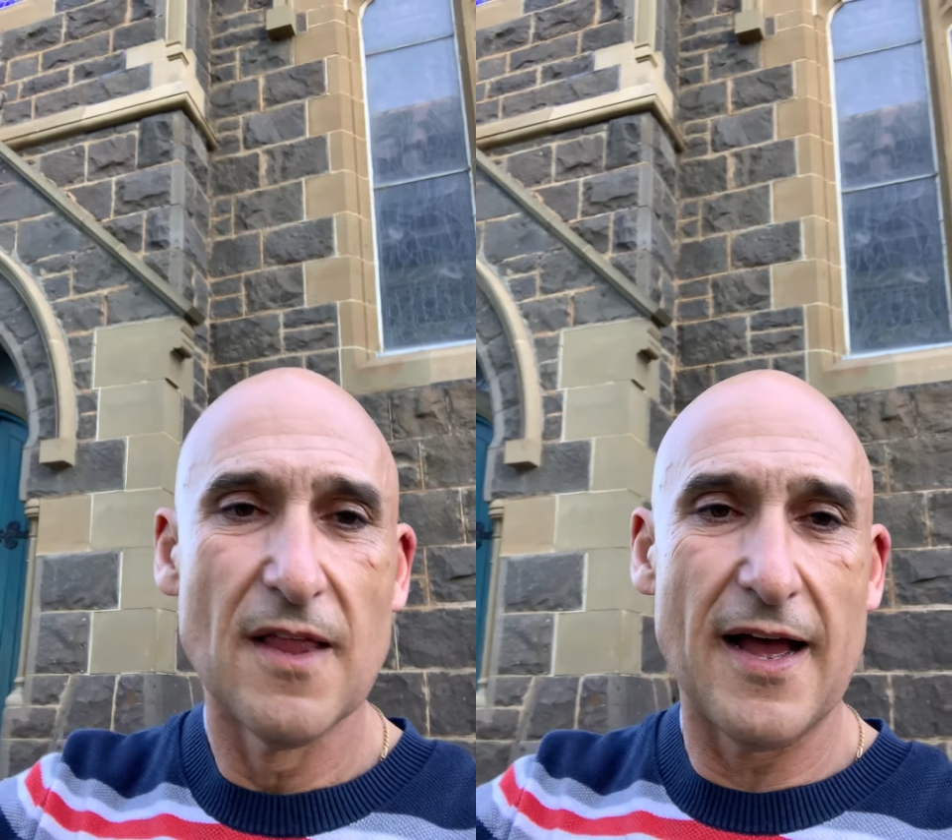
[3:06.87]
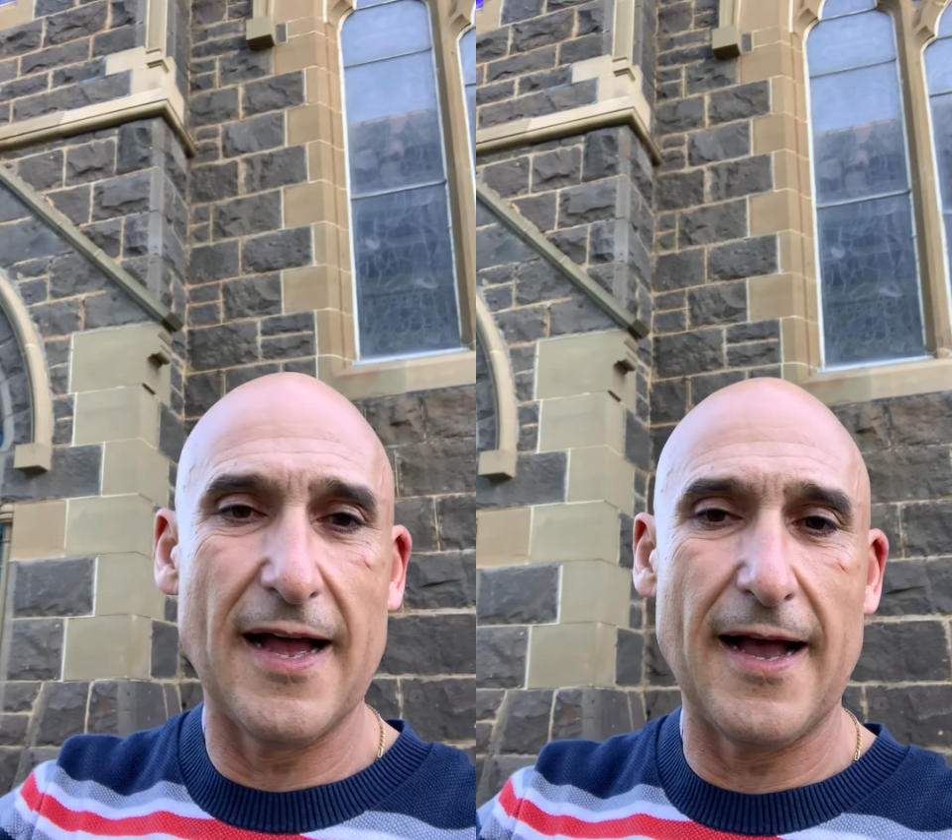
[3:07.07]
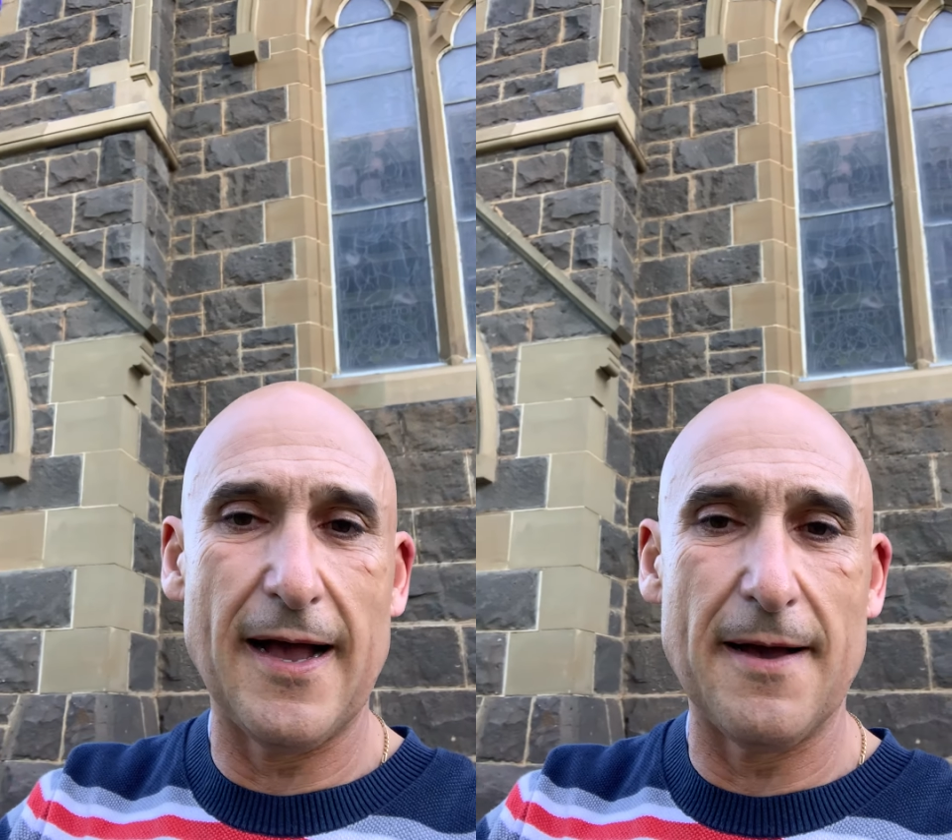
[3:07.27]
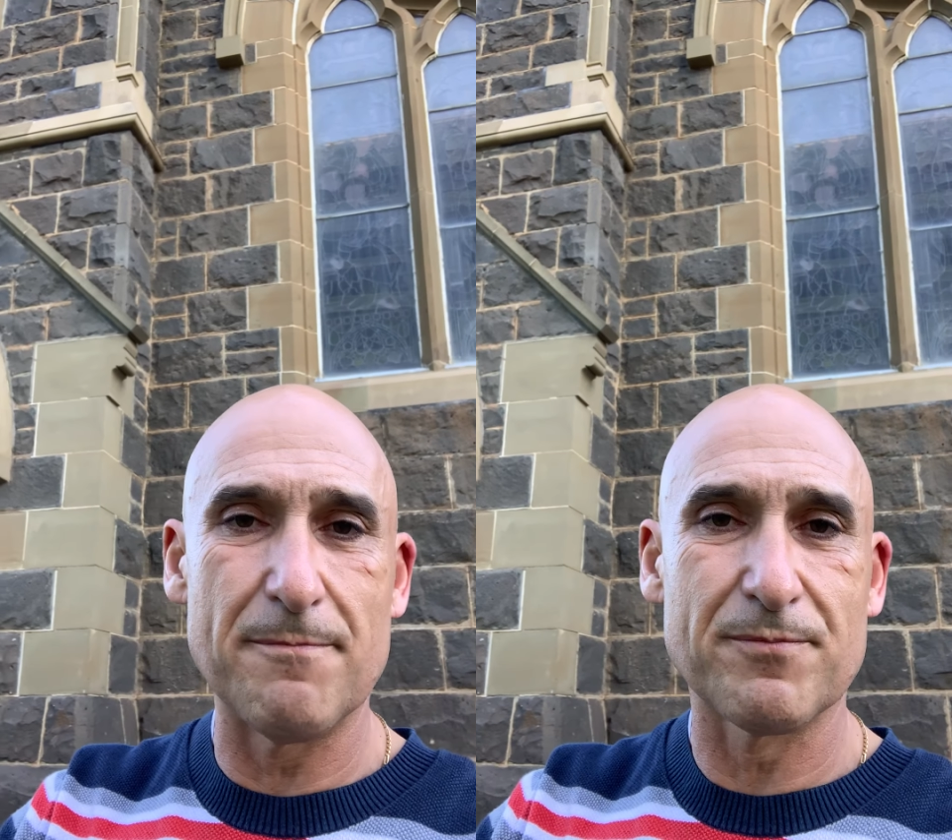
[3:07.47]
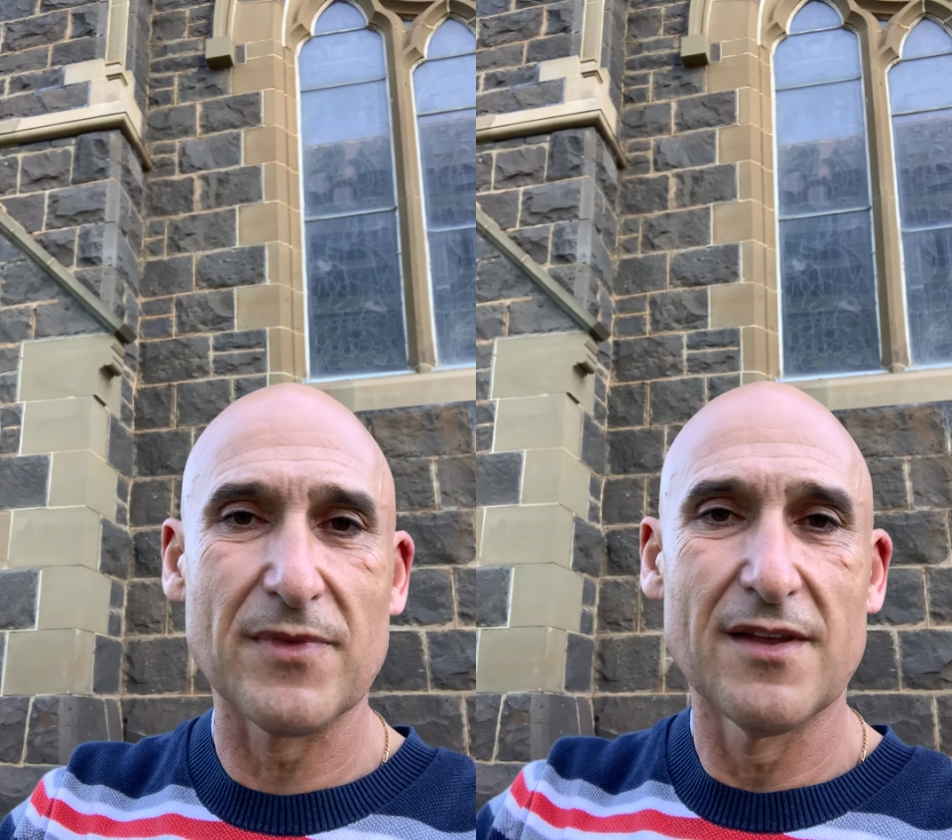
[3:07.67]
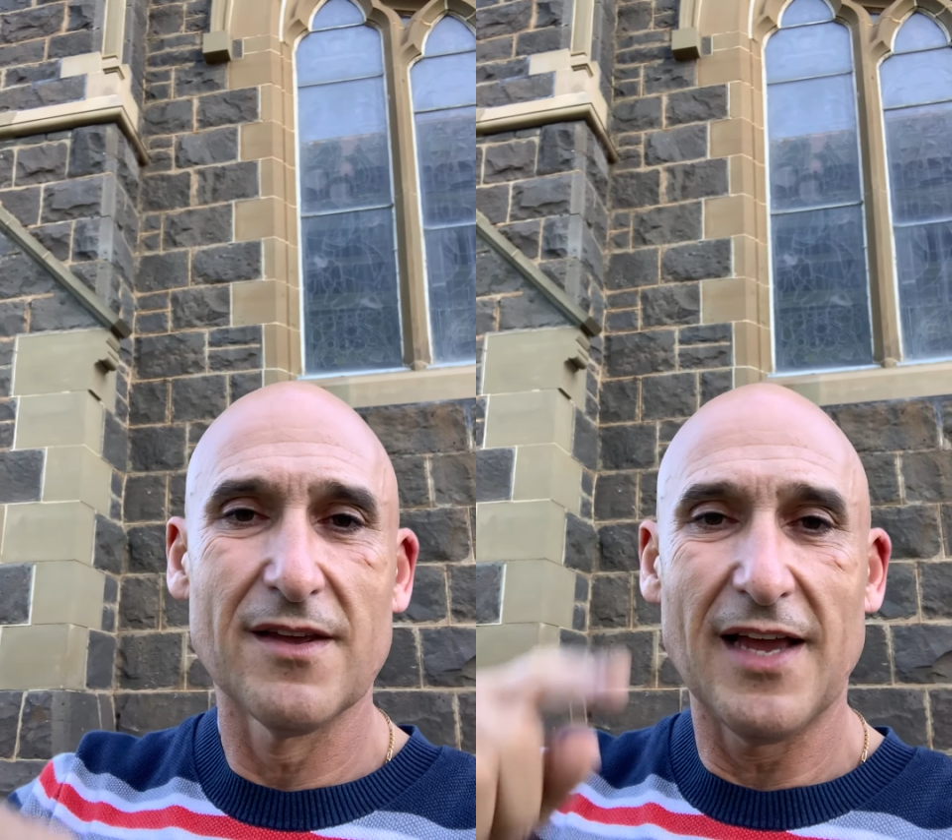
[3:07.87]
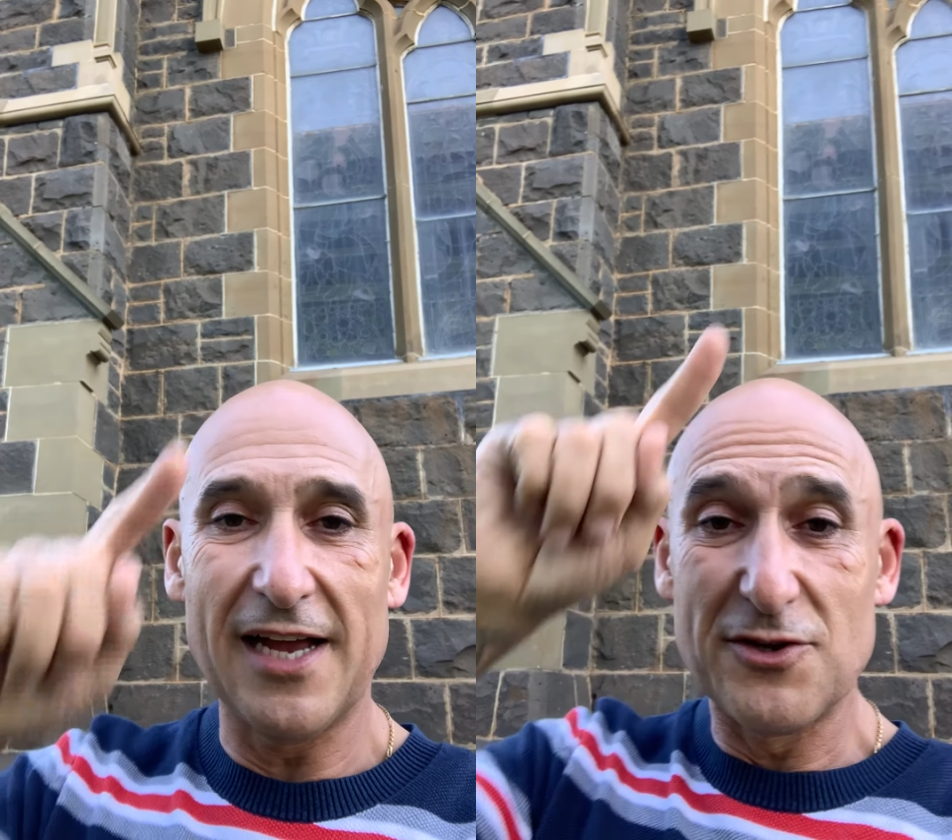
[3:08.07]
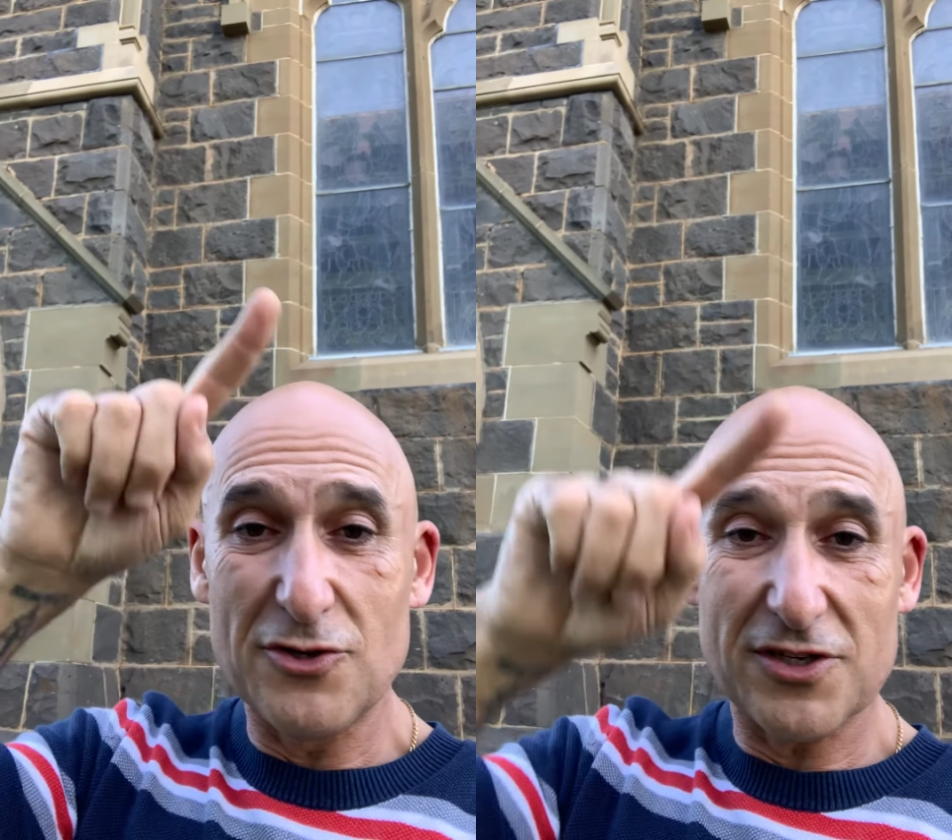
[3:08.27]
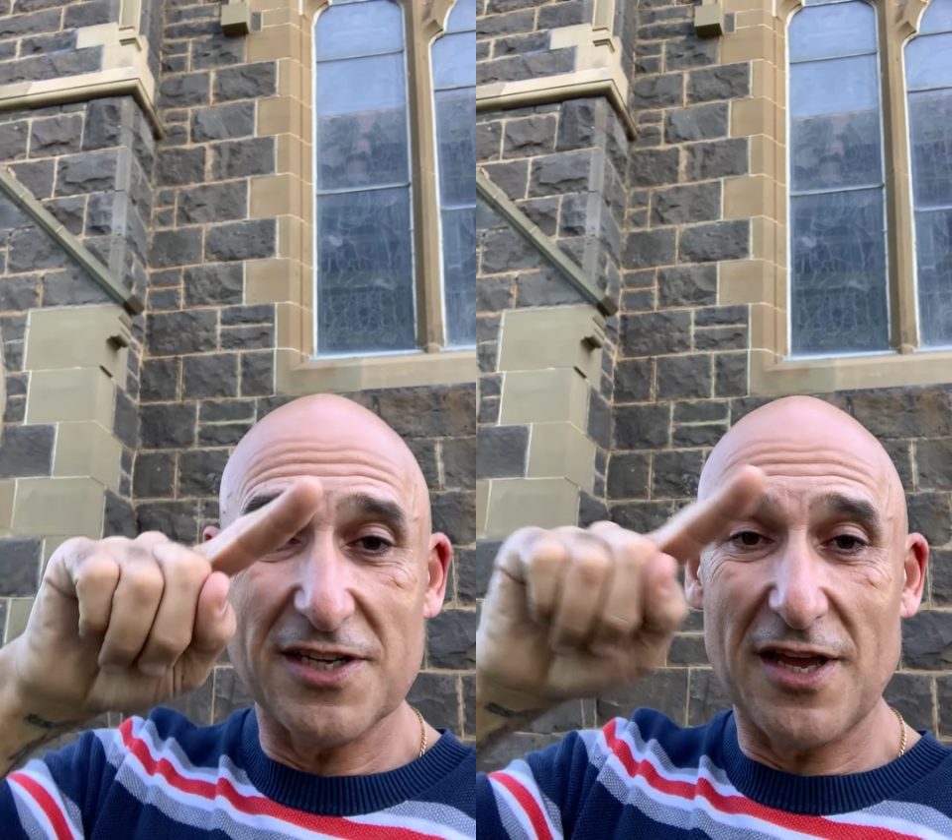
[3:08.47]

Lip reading: And usually